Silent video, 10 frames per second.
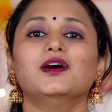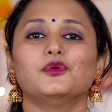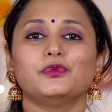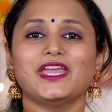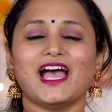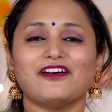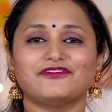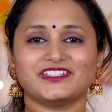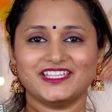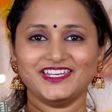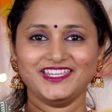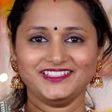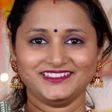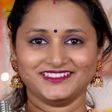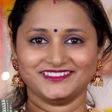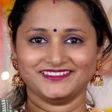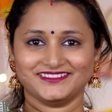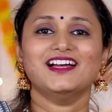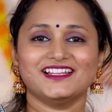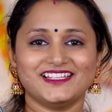We have green,
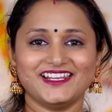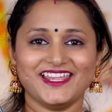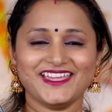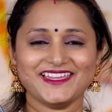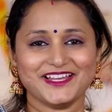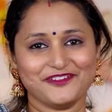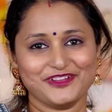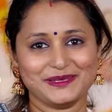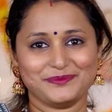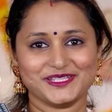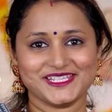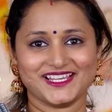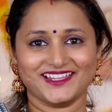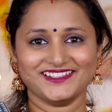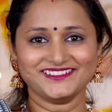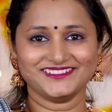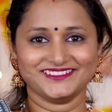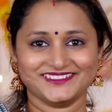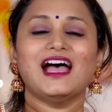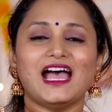grey, a very pretty color
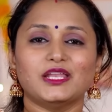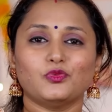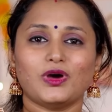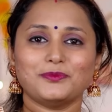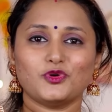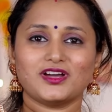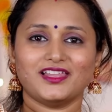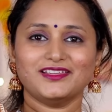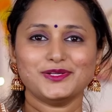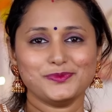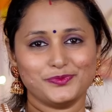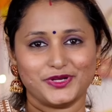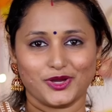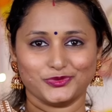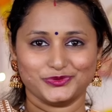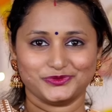and one more color brown.